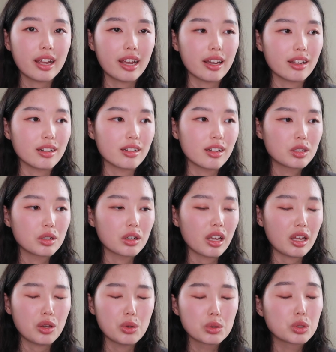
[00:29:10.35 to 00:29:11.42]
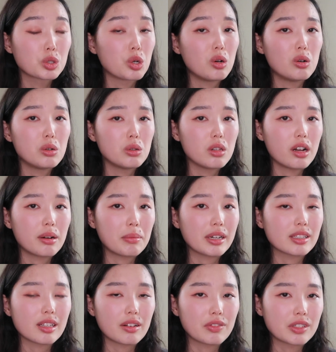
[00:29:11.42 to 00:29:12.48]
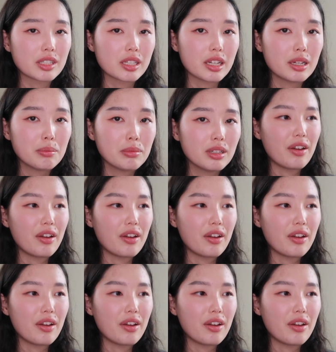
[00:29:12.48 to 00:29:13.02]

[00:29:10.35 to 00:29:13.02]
and took a huge toll on my self-esteem.